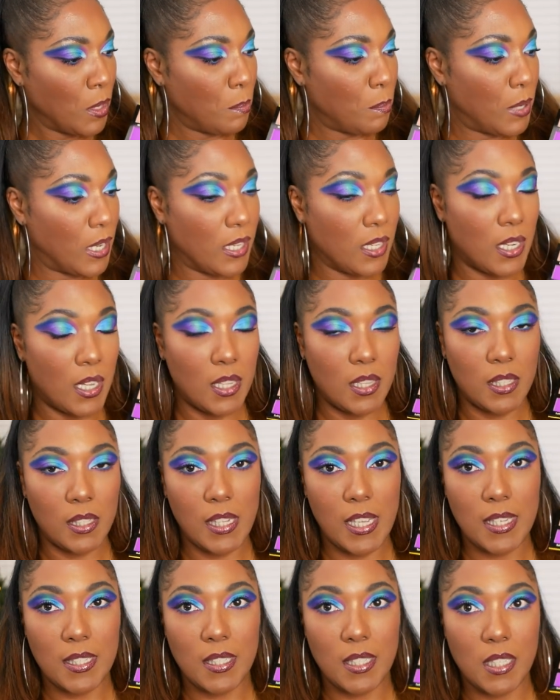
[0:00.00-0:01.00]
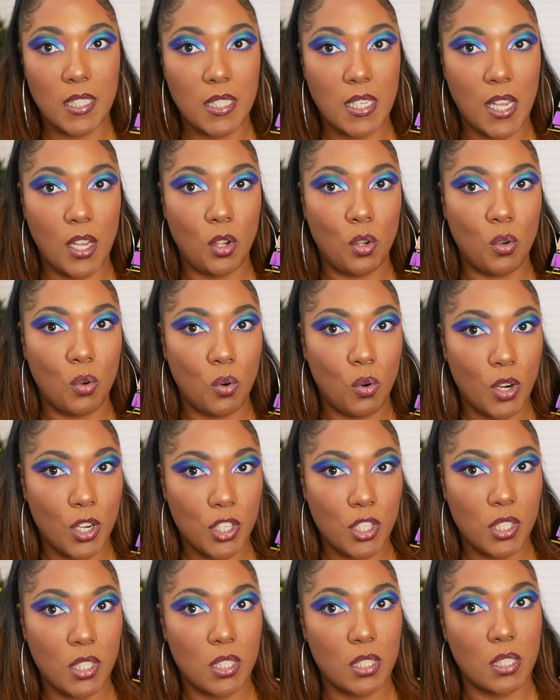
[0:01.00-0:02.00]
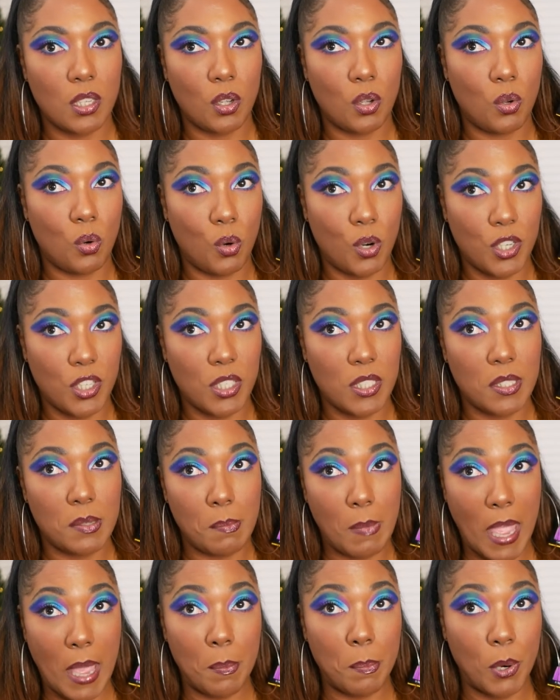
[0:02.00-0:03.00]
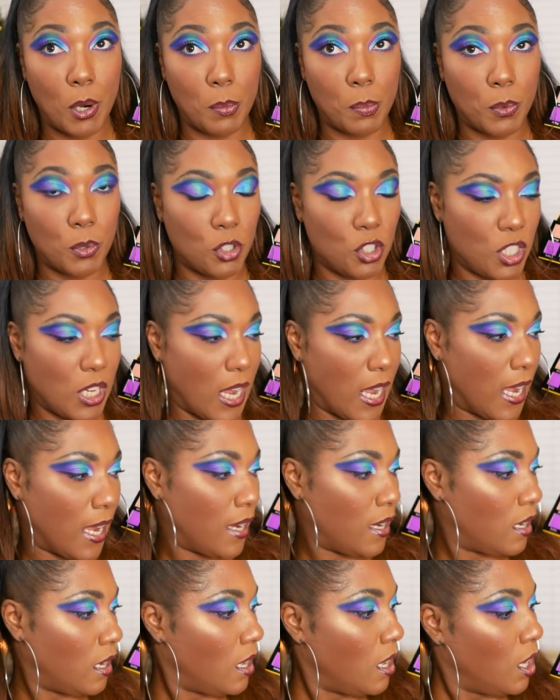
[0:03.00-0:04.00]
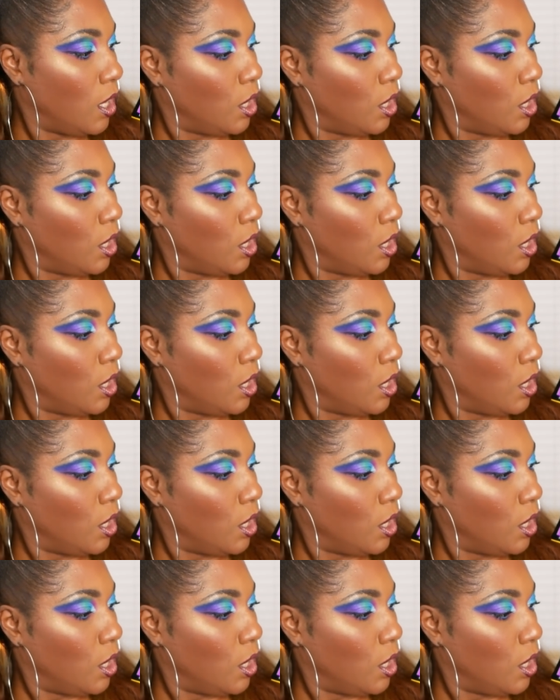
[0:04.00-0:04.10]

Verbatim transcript: But nonetheless, it is a gorgeous, gorgeous matte purple shade